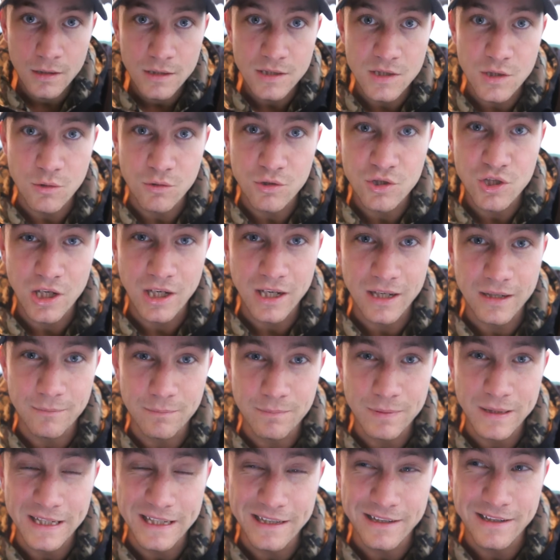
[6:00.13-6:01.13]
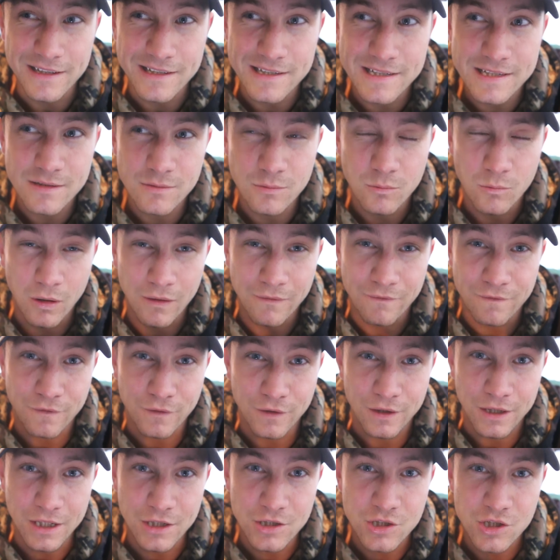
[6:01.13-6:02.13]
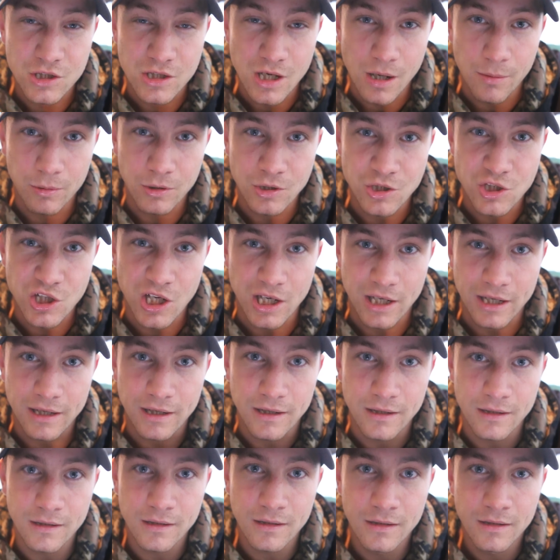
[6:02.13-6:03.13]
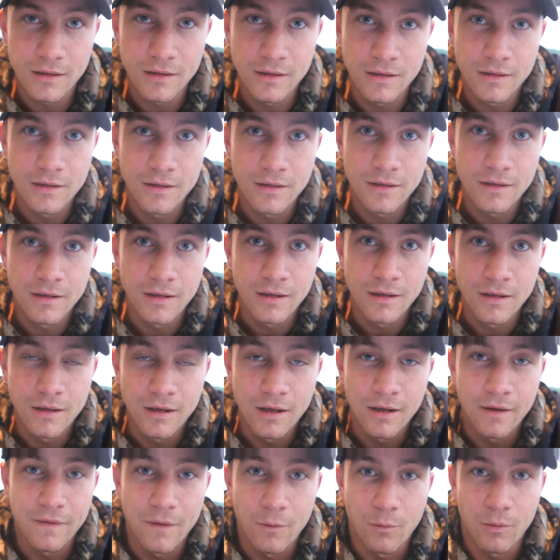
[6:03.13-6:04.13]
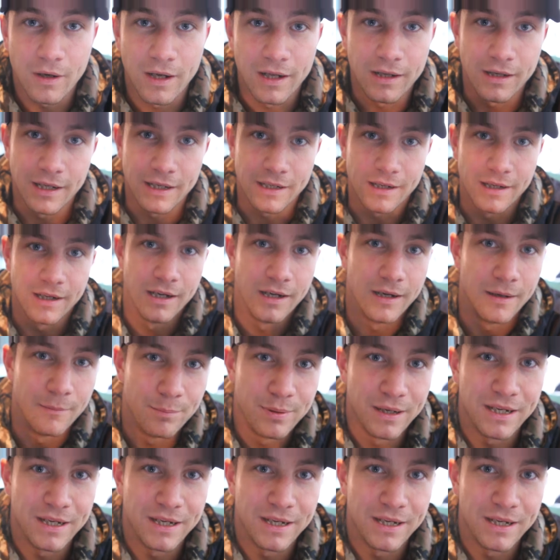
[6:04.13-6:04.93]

Two chicken pitas, one for each, double chicken. And then we'll get like a